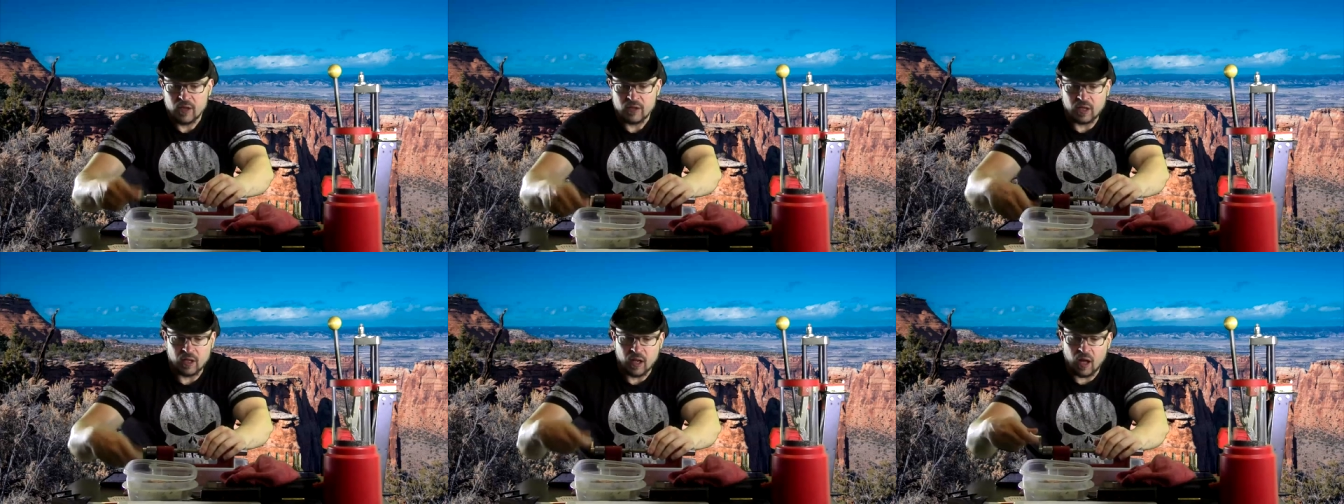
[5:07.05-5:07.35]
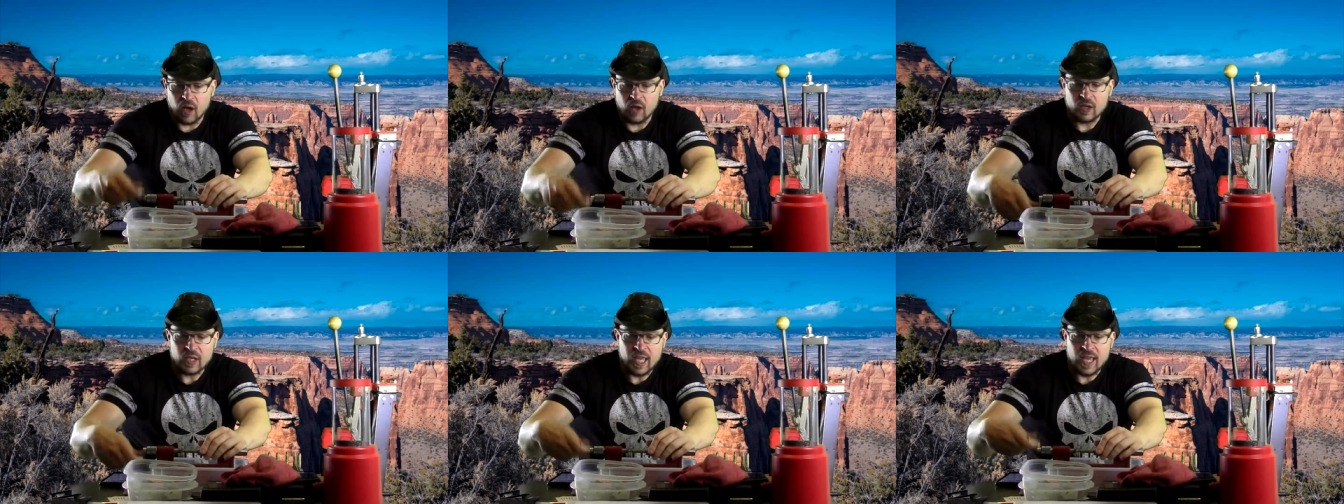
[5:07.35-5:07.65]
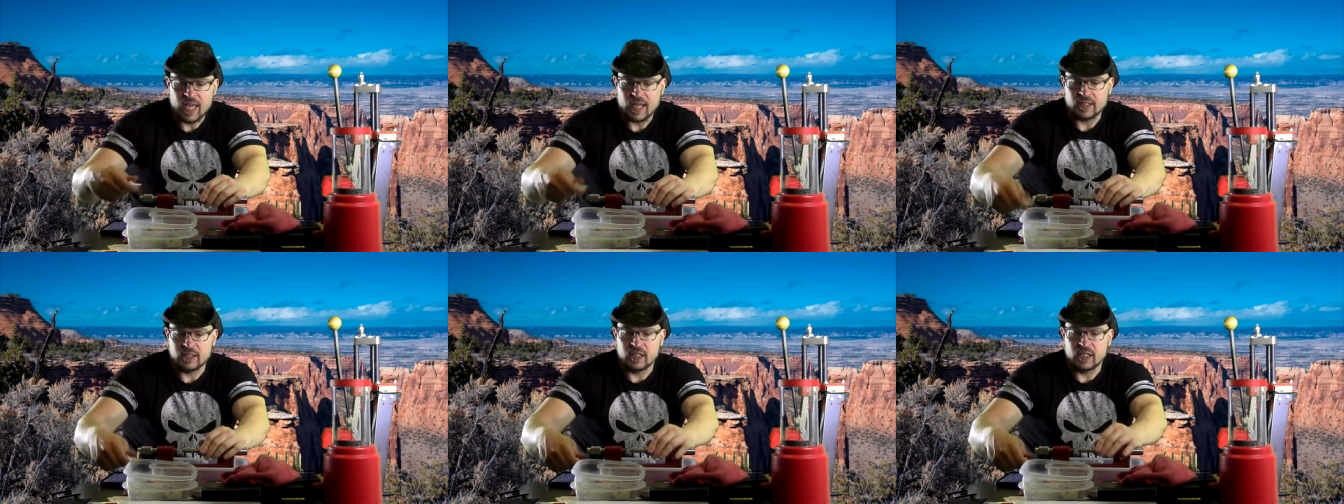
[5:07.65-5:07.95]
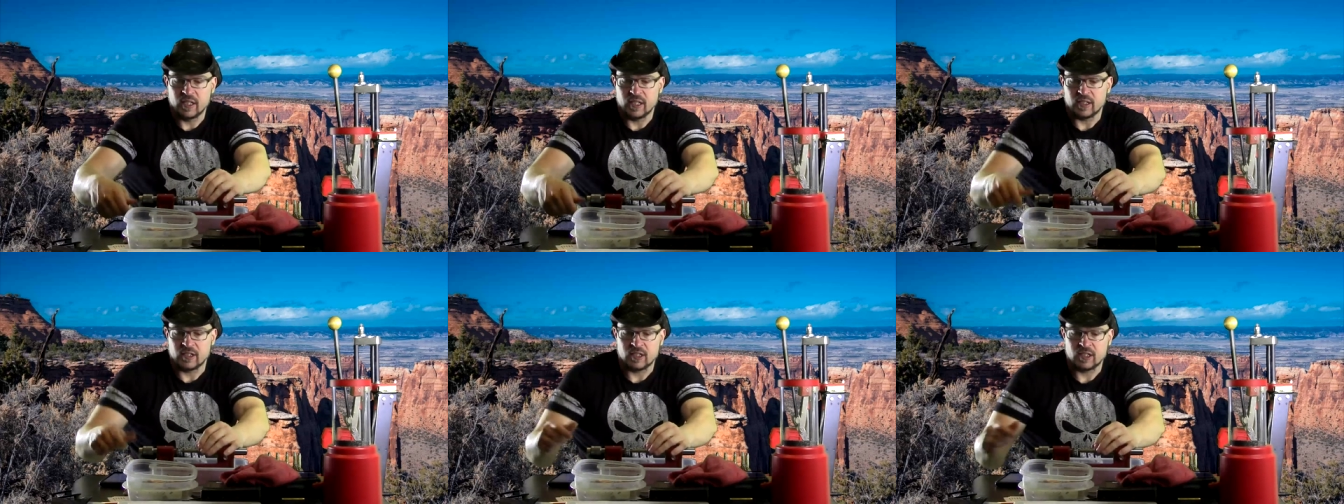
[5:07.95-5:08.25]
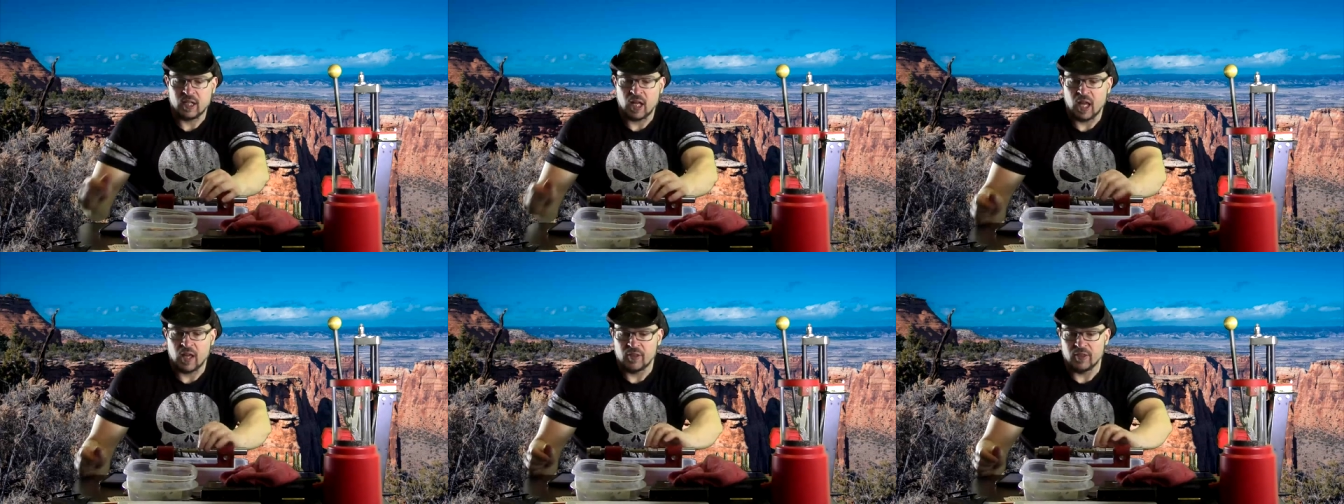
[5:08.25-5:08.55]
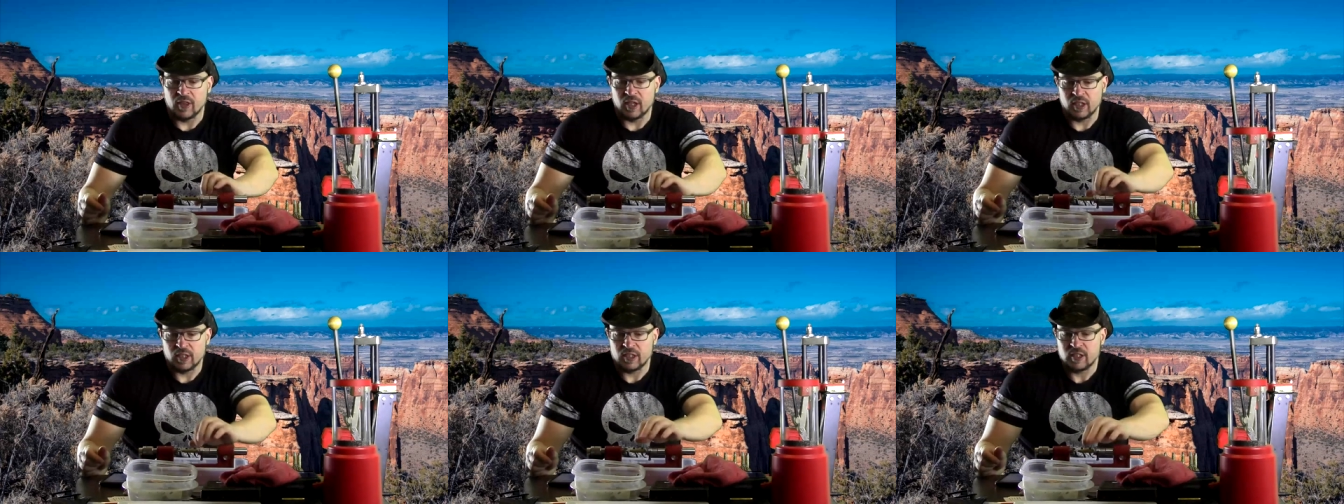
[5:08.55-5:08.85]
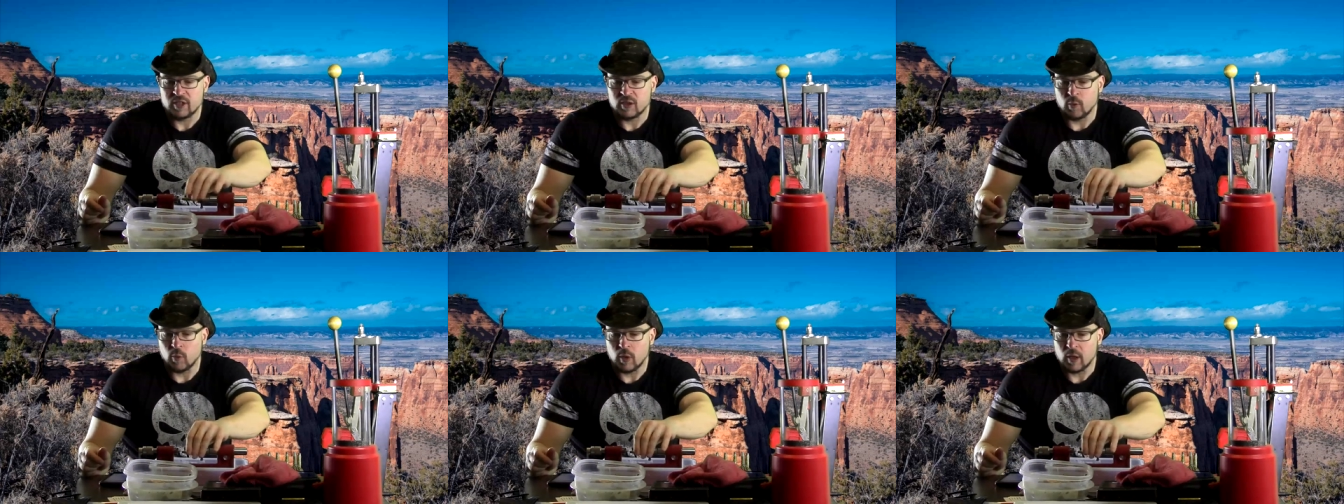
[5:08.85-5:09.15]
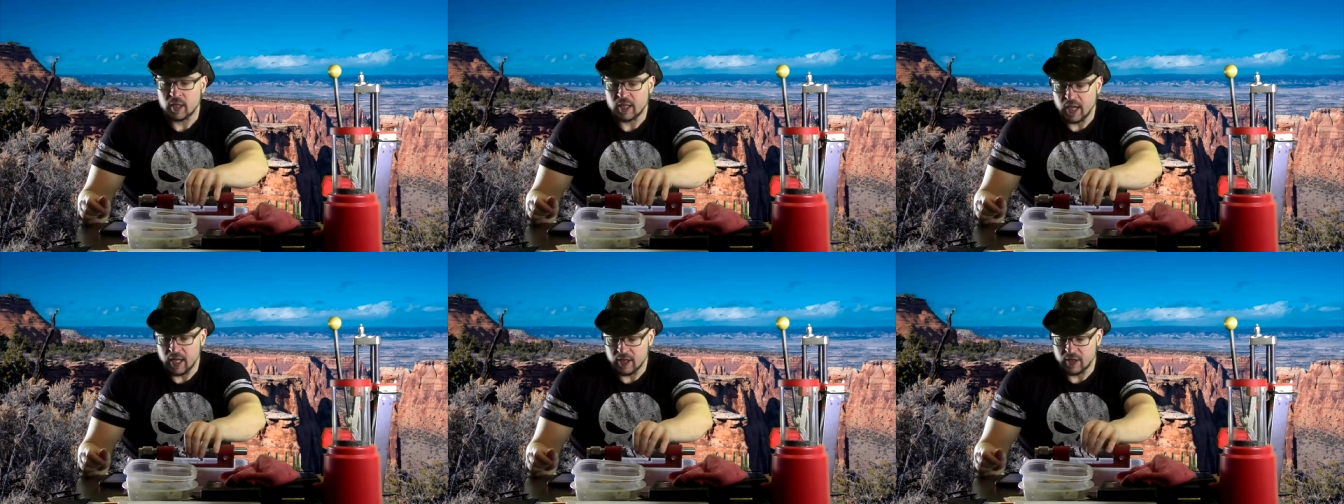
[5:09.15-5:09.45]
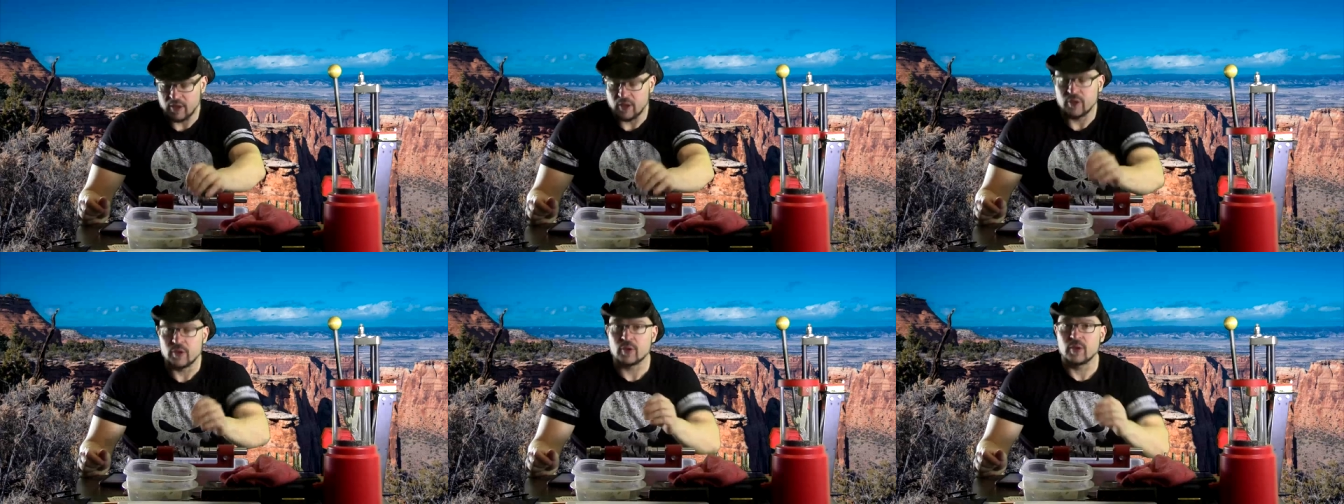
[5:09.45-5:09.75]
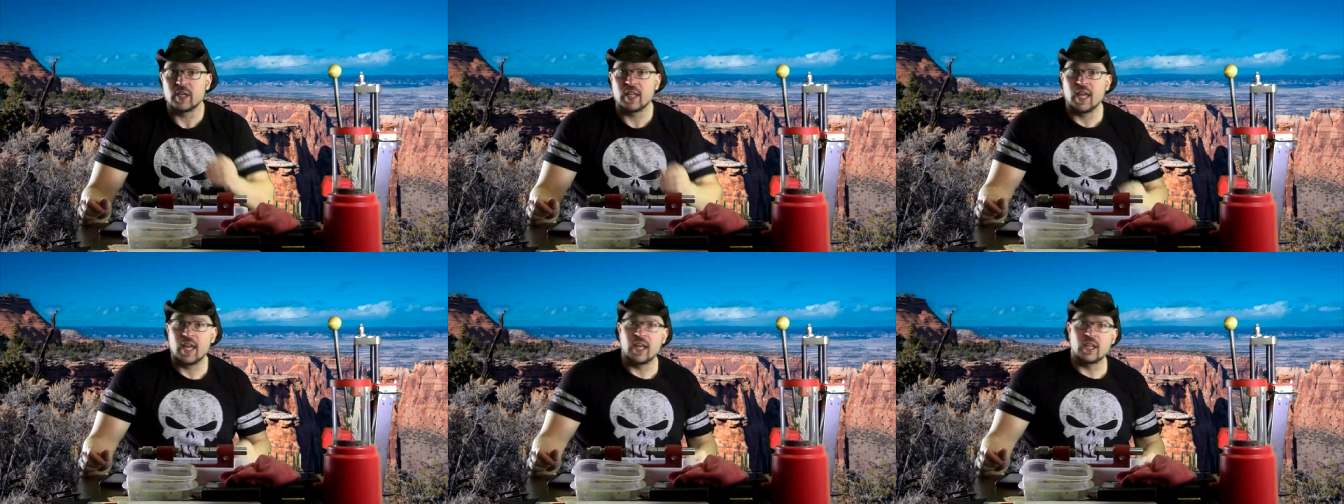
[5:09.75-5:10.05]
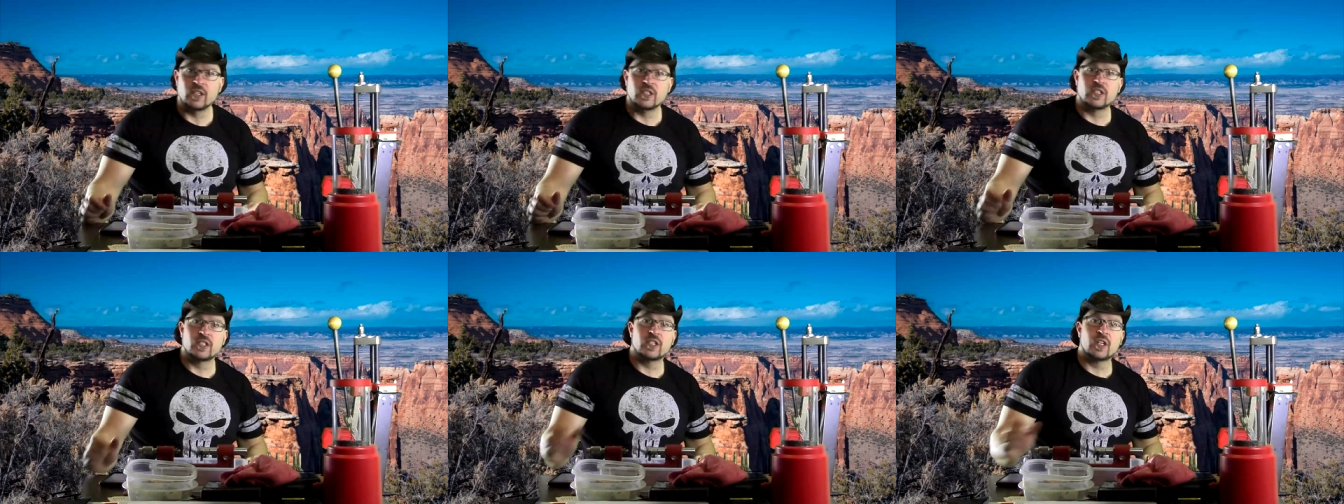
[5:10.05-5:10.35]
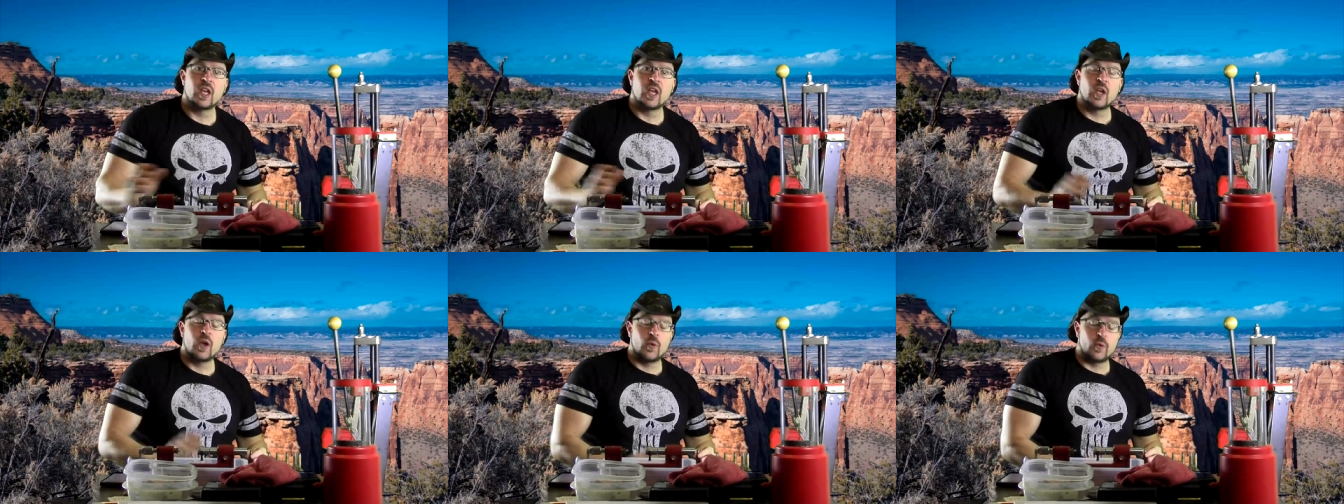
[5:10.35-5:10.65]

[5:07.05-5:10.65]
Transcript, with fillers: The long head gets the least work out of the three heads